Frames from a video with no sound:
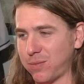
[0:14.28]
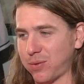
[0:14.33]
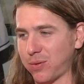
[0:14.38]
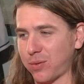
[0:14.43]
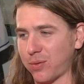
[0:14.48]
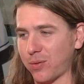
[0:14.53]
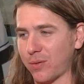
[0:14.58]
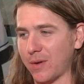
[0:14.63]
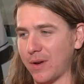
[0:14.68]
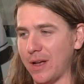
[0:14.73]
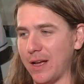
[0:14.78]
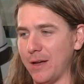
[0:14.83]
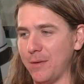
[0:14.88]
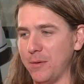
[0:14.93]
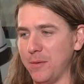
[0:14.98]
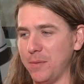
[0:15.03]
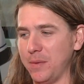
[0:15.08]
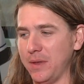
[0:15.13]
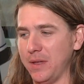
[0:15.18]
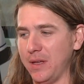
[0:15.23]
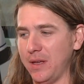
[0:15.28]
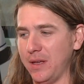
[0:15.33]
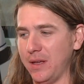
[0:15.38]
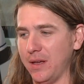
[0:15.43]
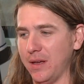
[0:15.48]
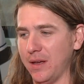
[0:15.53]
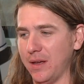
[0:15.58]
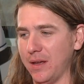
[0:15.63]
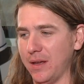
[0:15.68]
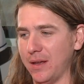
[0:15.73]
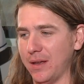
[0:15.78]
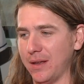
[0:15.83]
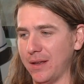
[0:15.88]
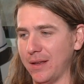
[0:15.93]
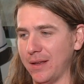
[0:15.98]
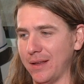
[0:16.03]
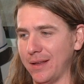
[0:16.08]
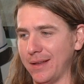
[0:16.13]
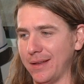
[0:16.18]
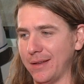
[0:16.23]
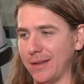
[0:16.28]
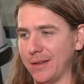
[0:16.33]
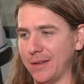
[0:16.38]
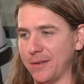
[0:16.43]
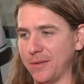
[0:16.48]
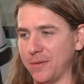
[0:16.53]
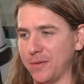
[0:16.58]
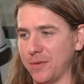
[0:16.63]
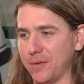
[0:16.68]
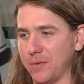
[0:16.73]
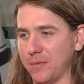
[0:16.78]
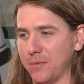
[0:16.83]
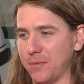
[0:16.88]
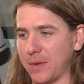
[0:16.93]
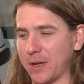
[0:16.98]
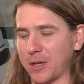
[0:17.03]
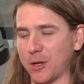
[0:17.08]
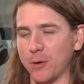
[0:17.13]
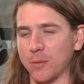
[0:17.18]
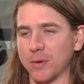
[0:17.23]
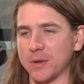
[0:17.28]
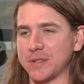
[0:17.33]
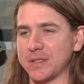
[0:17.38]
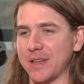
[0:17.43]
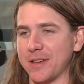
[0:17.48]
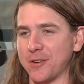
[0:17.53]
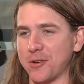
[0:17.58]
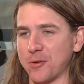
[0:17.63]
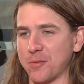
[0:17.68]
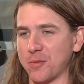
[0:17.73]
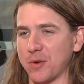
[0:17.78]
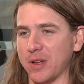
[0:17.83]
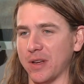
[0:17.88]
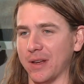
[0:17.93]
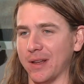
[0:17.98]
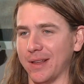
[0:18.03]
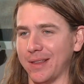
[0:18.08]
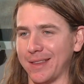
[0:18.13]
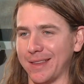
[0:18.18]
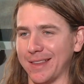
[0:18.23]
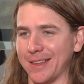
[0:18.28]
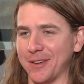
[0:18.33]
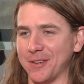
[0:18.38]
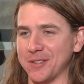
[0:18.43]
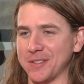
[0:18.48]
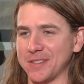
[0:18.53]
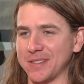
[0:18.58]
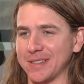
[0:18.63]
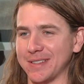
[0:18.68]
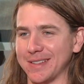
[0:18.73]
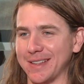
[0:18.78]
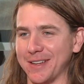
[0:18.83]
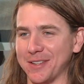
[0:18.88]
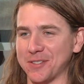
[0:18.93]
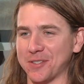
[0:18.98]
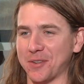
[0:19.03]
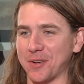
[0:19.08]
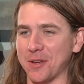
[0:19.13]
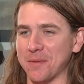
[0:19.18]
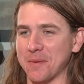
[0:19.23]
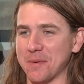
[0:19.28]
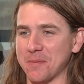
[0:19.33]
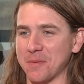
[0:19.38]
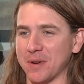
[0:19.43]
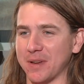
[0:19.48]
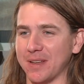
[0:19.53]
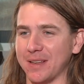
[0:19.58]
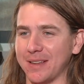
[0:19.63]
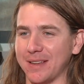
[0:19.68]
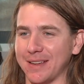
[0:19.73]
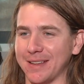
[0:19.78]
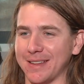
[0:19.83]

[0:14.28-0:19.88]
Probably uh, my Cooperstown home run. I think that was that was a great memory.